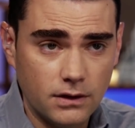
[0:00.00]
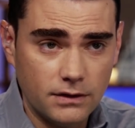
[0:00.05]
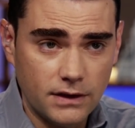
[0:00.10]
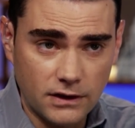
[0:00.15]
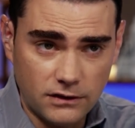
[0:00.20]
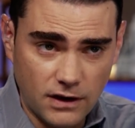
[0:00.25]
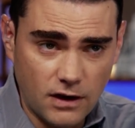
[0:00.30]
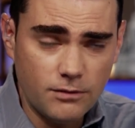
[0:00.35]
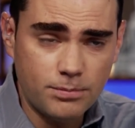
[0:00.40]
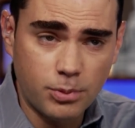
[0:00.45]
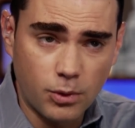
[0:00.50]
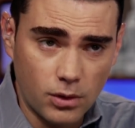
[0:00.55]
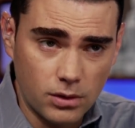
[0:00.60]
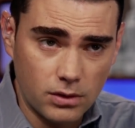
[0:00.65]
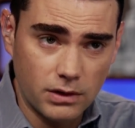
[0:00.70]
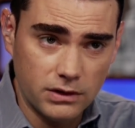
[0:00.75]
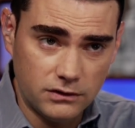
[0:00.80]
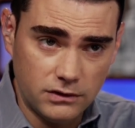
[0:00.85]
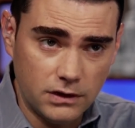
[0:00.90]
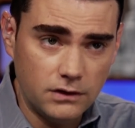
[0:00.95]
that Dave
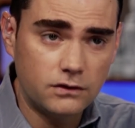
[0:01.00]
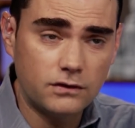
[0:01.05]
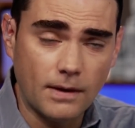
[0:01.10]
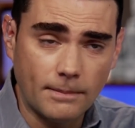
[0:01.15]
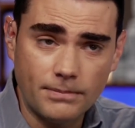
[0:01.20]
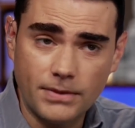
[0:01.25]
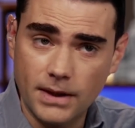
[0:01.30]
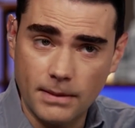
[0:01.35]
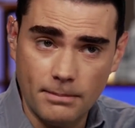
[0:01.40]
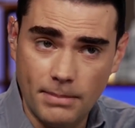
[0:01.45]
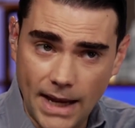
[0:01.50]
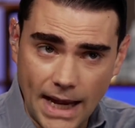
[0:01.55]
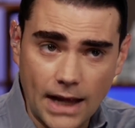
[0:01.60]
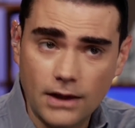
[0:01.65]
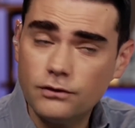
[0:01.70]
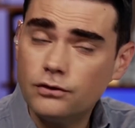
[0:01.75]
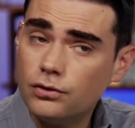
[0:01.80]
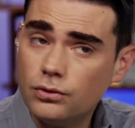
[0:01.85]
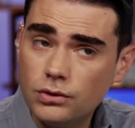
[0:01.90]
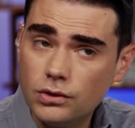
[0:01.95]
Portnoy did something
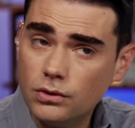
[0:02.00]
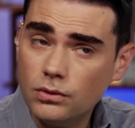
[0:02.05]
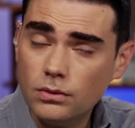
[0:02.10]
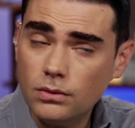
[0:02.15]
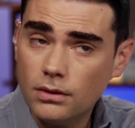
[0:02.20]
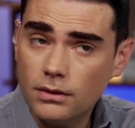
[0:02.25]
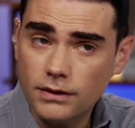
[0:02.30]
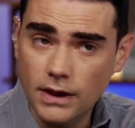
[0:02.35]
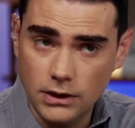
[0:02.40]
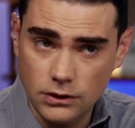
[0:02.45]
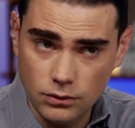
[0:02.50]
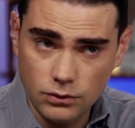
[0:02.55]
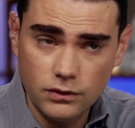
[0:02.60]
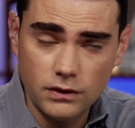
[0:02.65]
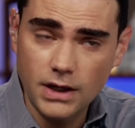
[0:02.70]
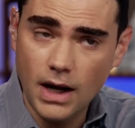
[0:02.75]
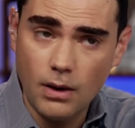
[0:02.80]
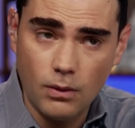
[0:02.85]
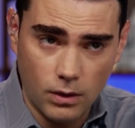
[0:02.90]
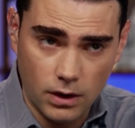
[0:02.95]
bad to you that you
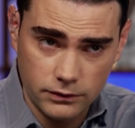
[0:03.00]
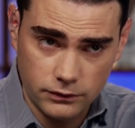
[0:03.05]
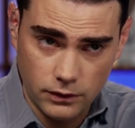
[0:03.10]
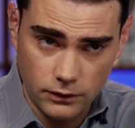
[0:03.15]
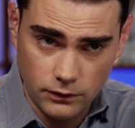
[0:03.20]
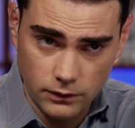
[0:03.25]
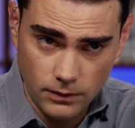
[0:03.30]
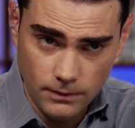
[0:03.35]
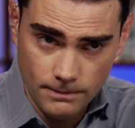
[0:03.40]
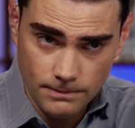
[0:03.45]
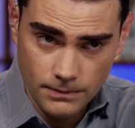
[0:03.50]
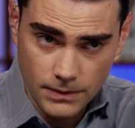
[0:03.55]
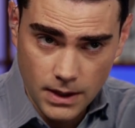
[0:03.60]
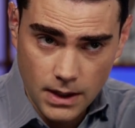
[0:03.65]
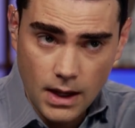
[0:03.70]
did not want to do,